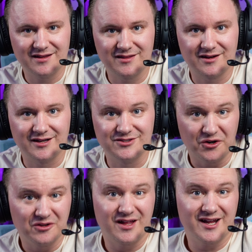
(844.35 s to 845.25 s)
that I
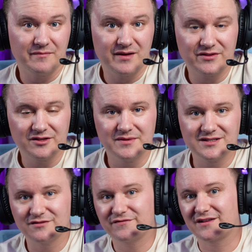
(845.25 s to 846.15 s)
don't like about them is
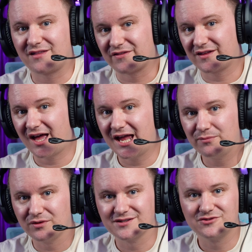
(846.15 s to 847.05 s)
the fact that the cable
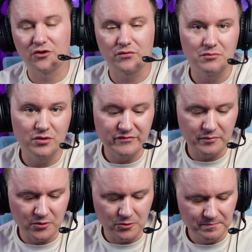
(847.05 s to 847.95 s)
is not
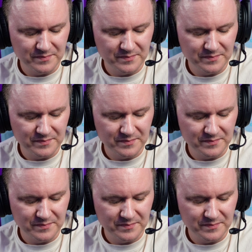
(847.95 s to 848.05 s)
removable.